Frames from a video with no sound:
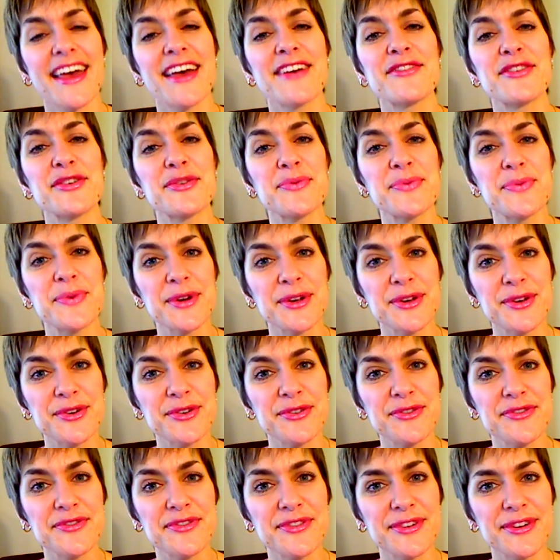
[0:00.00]
Have a
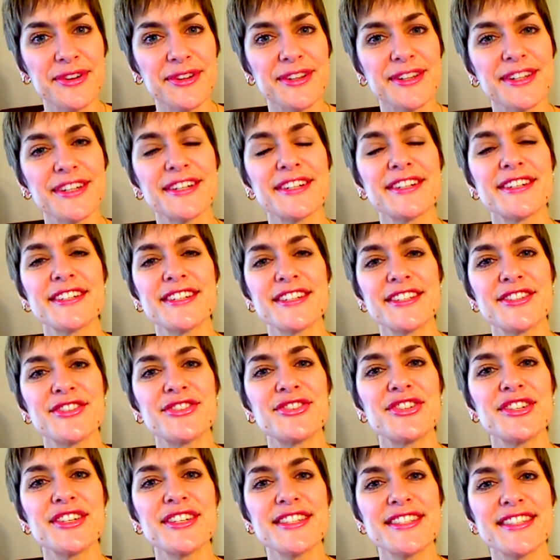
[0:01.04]
wonderful,
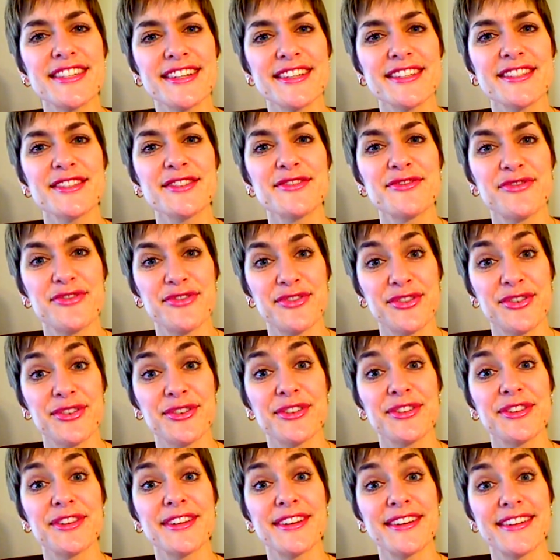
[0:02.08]

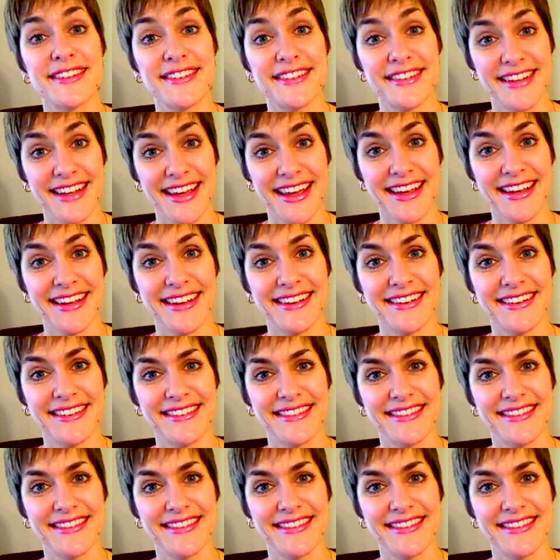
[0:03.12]
Jesus-full day.